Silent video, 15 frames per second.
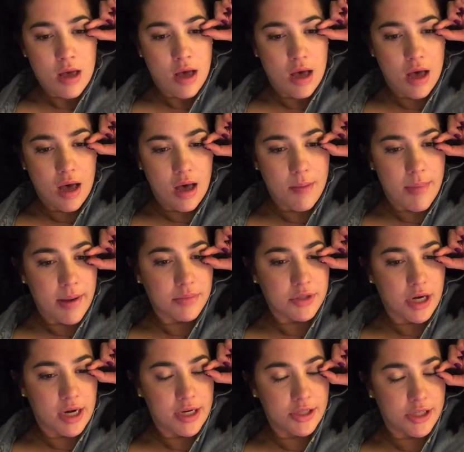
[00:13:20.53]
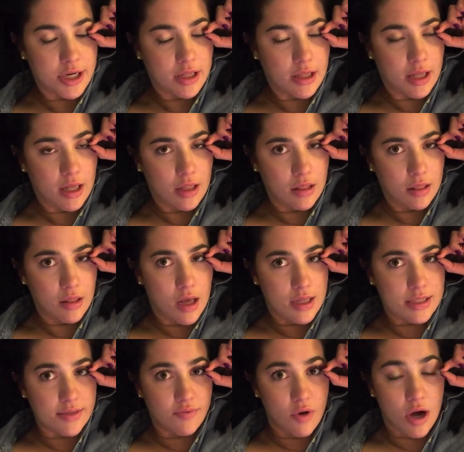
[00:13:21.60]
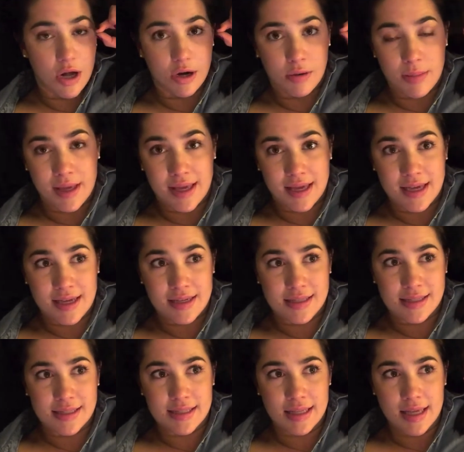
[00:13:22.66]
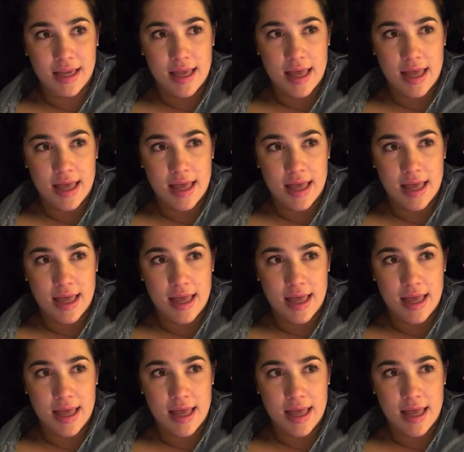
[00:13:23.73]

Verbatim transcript: um, I'm trying to drink like lots of water because